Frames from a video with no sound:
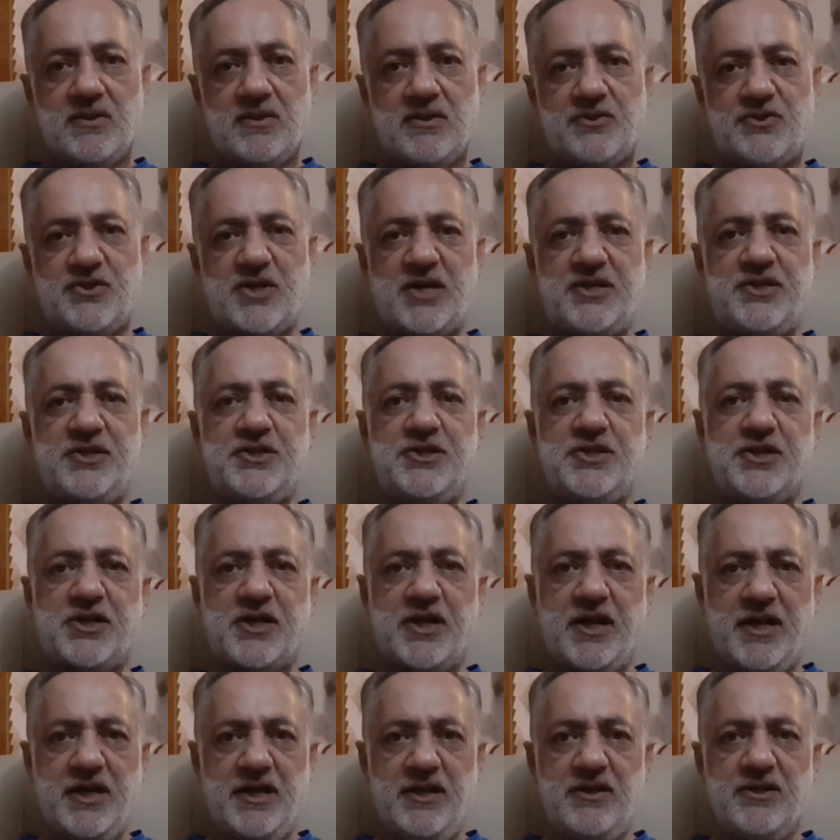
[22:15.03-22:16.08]

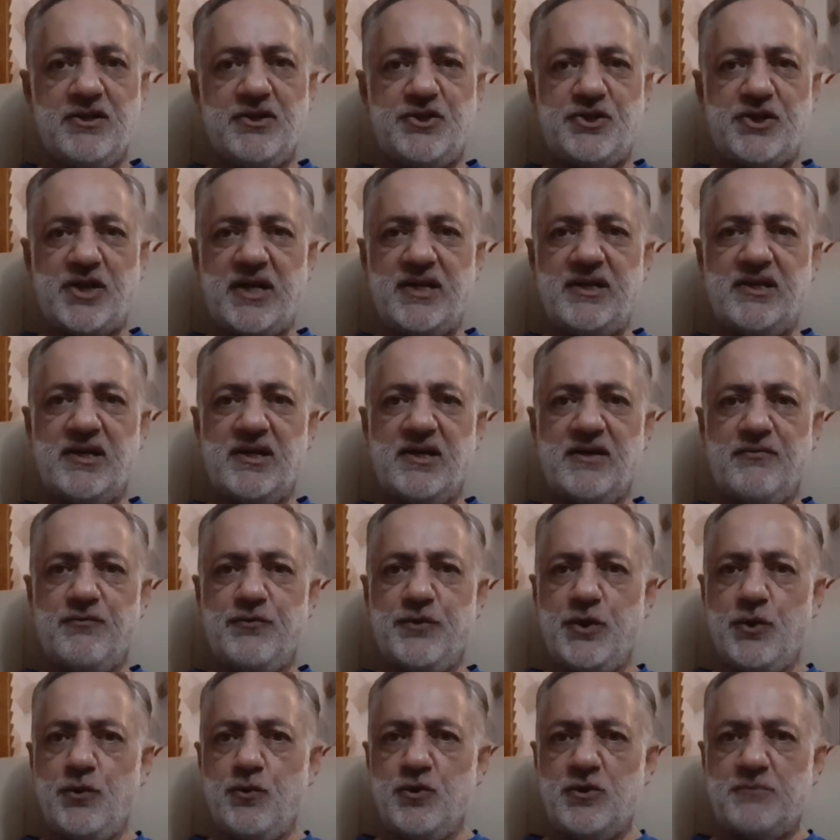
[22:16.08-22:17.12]
Strategically, China
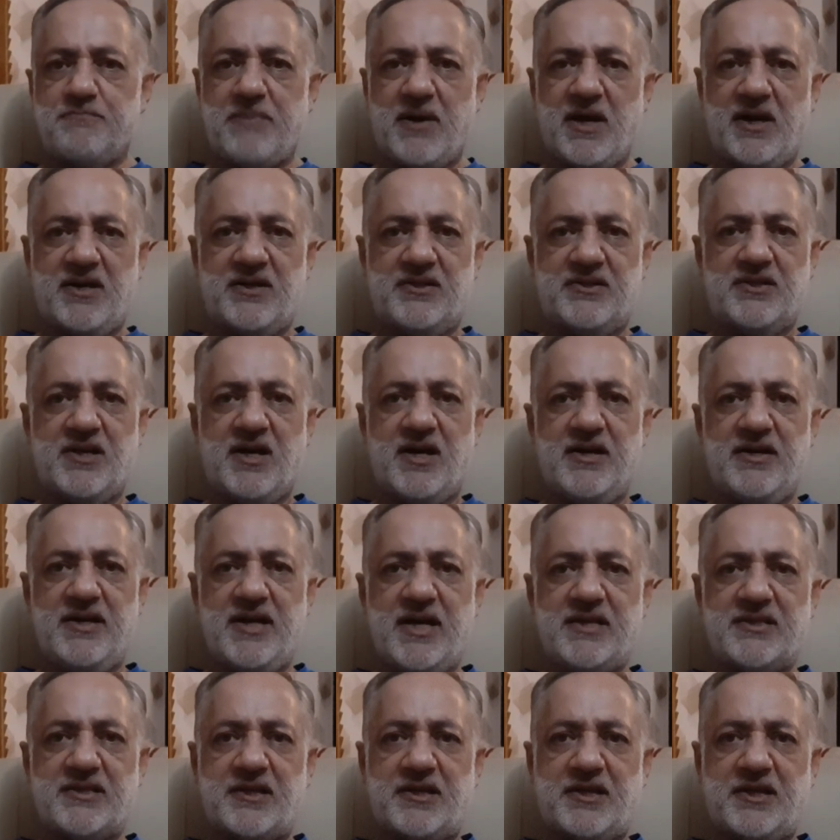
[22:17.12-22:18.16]
views Pakistan
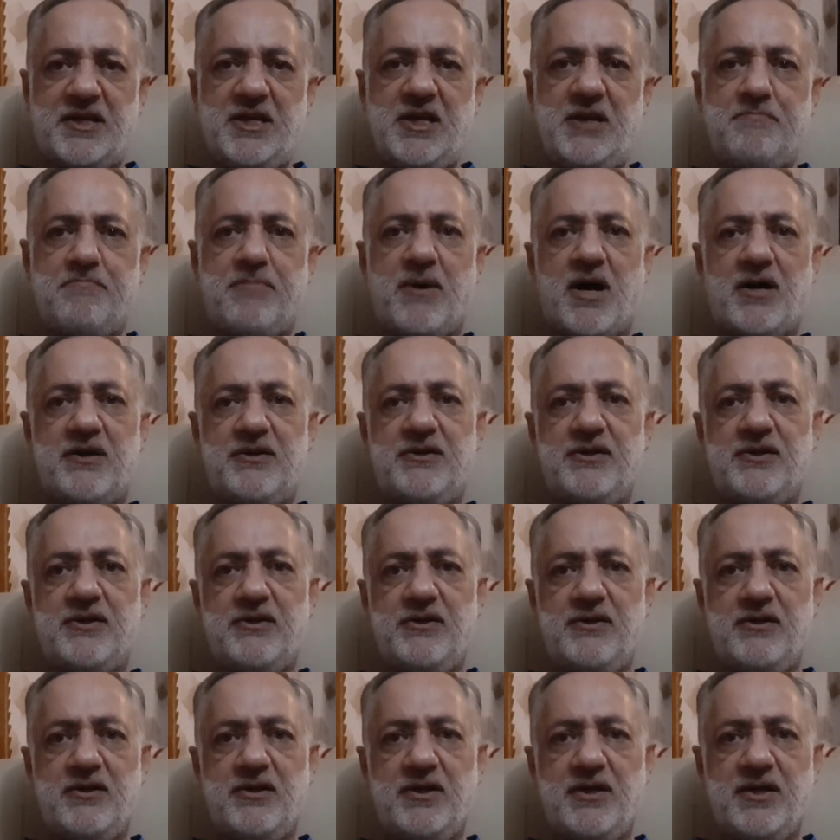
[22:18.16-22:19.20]
as a key partner
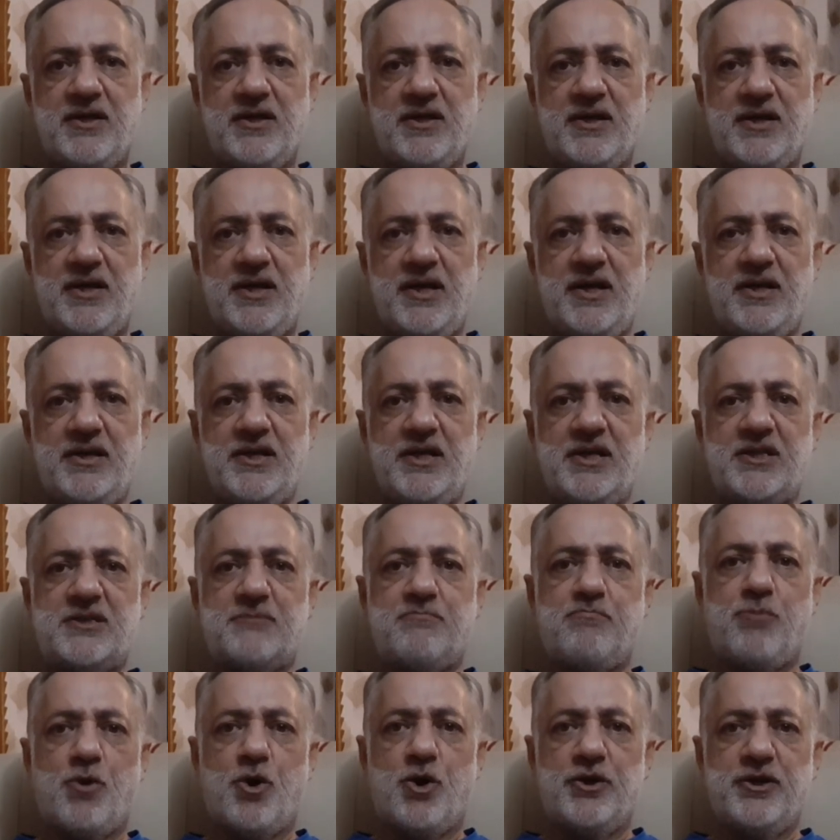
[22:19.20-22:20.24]
in its
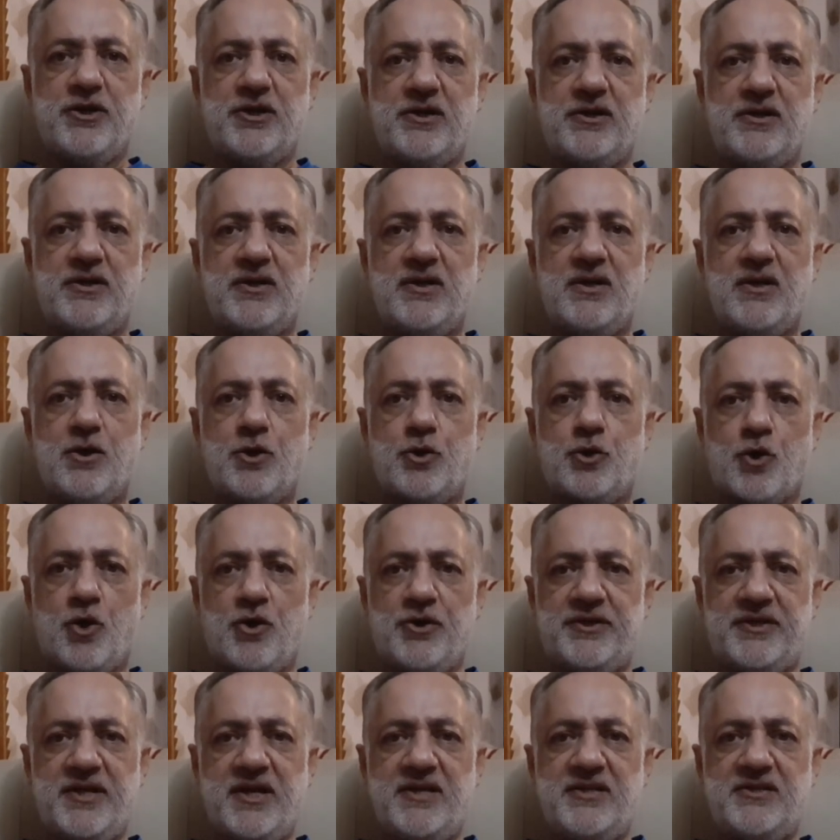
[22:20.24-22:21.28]
border
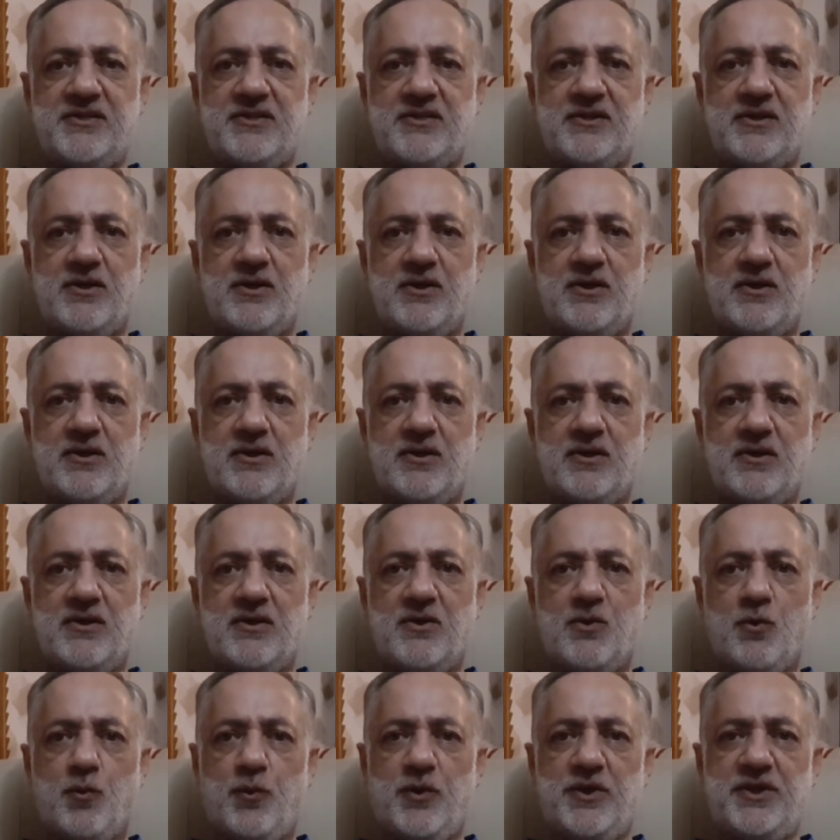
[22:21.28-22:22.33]
contest
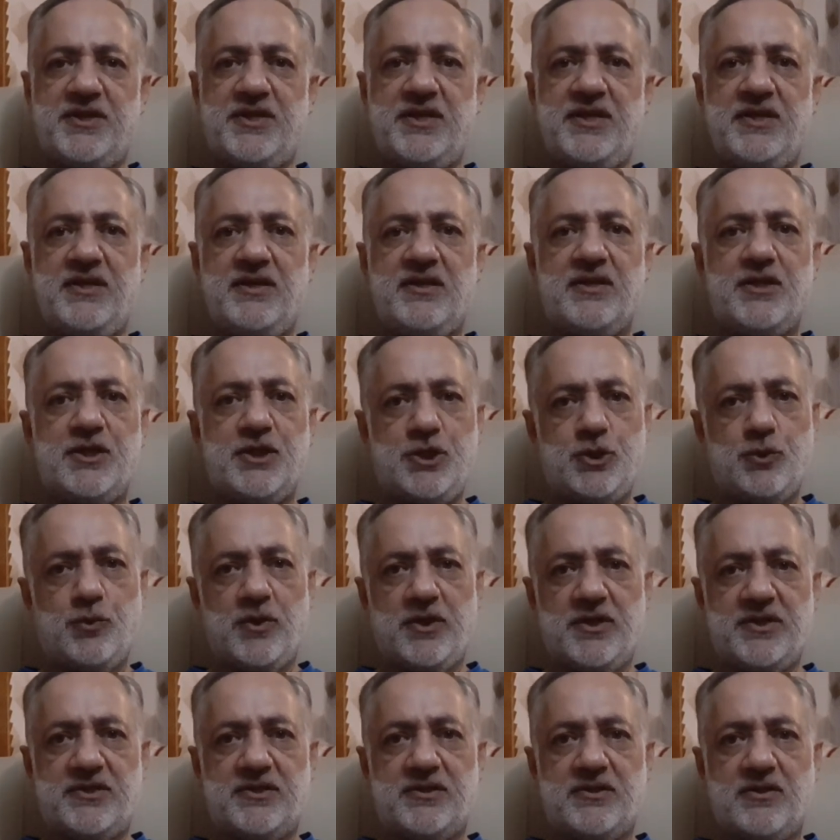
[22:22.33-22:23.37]
with the
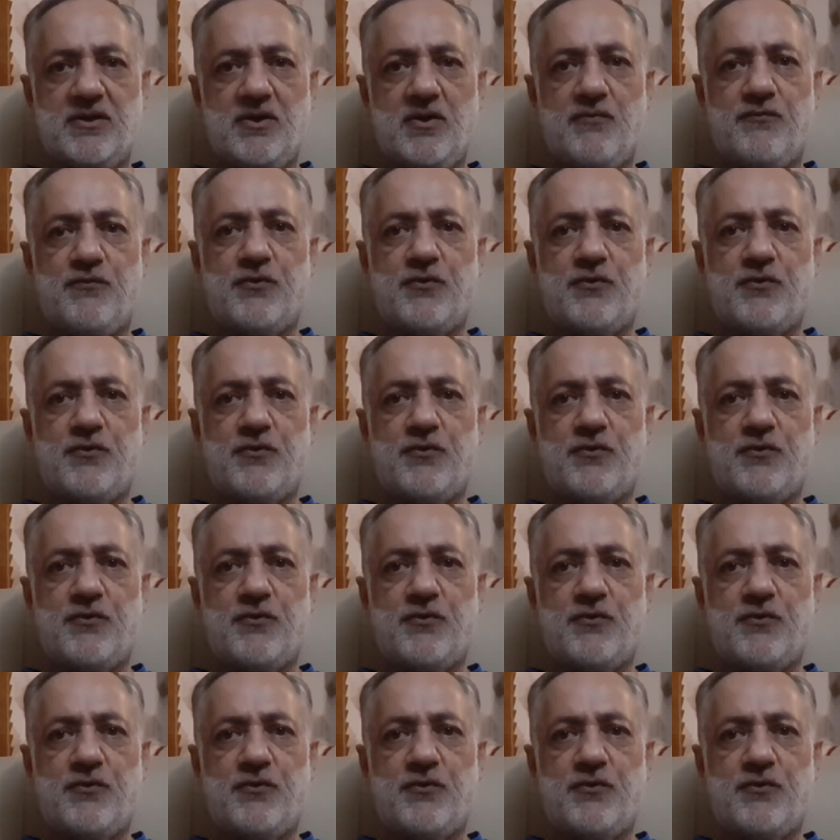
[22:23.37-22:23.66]
US.